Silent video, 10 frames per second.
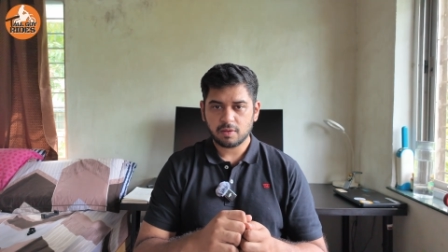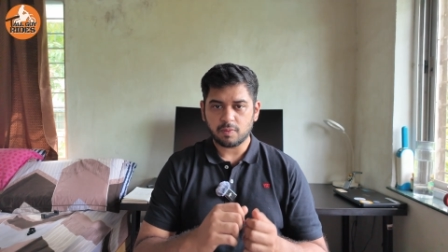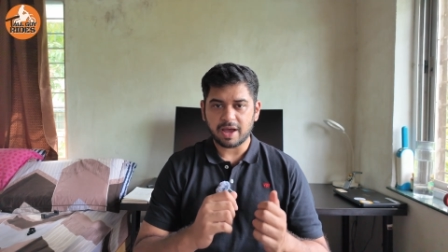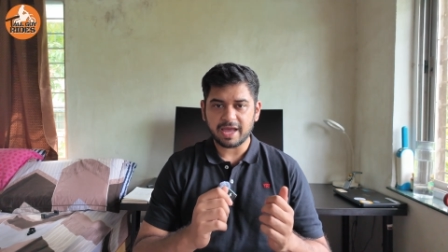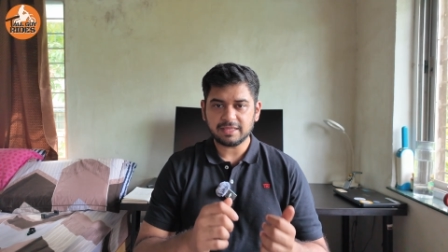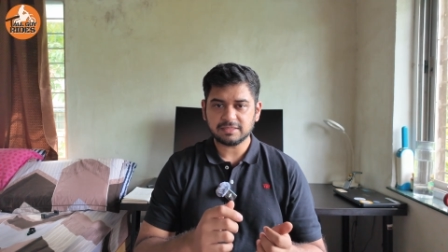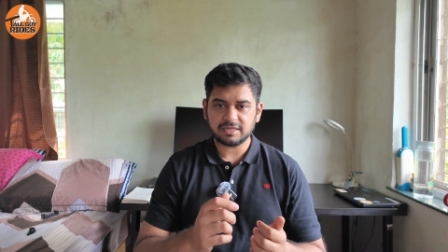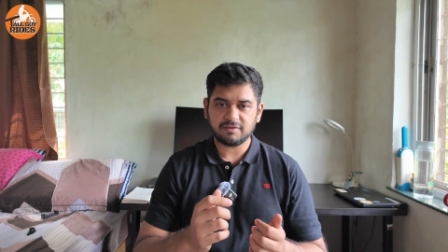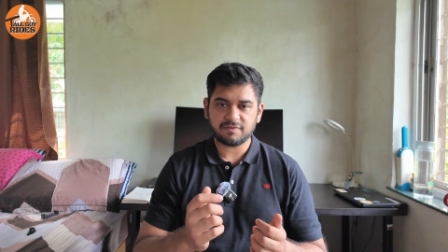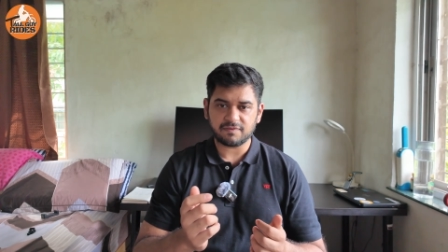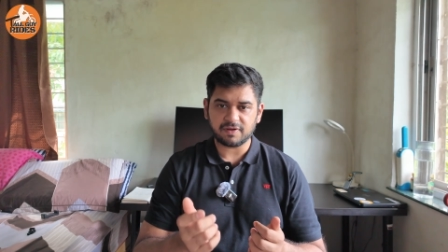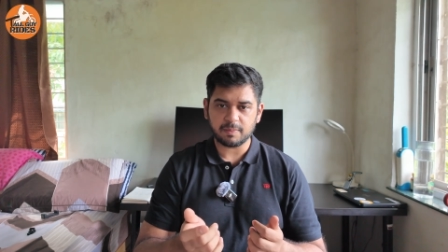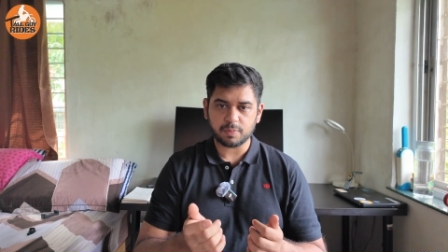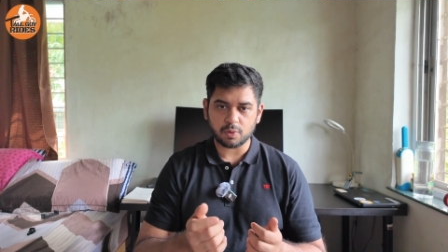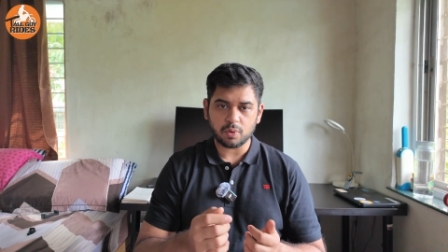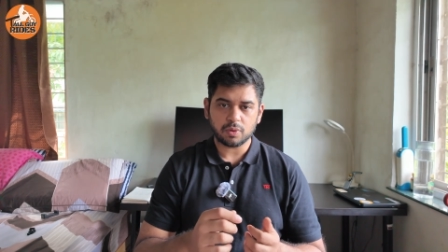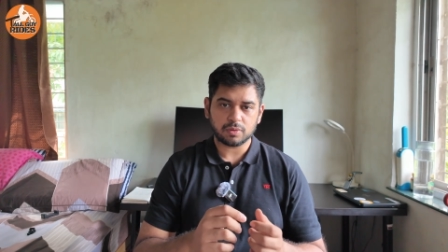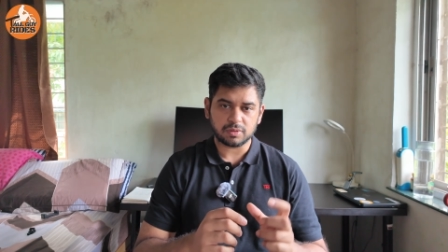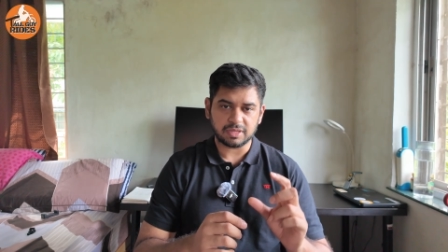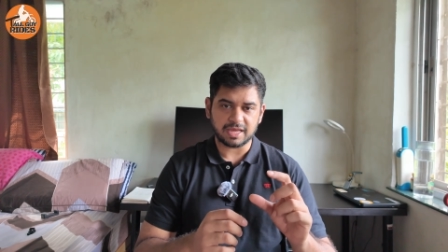via the C50 Pro.
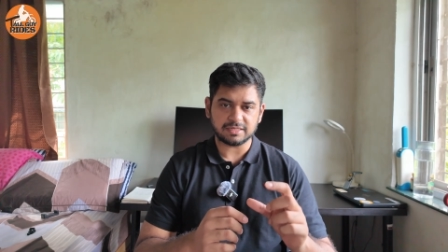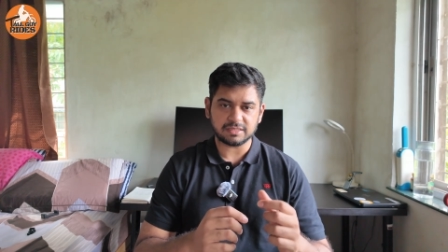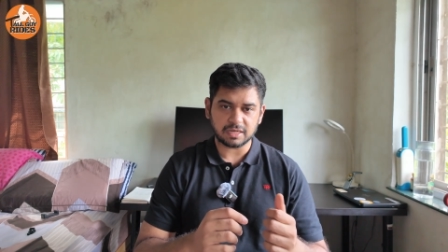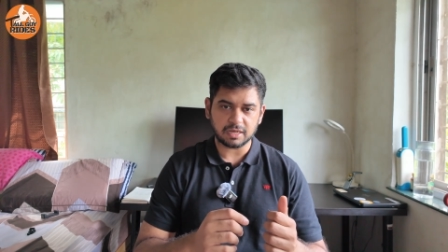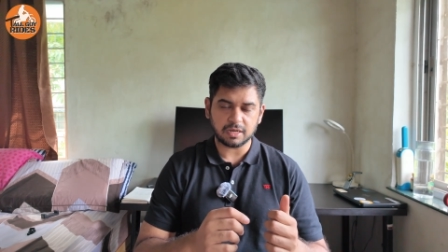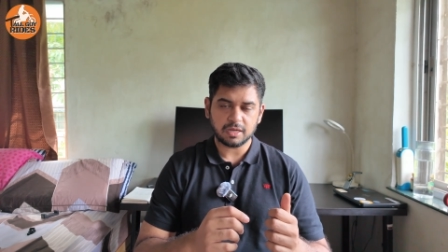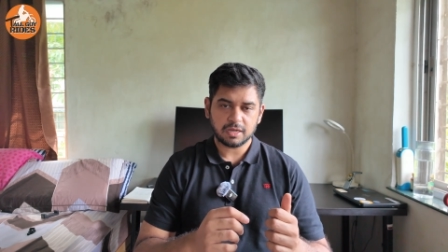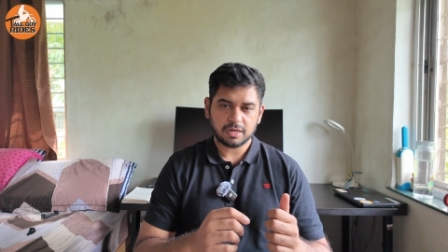There's a,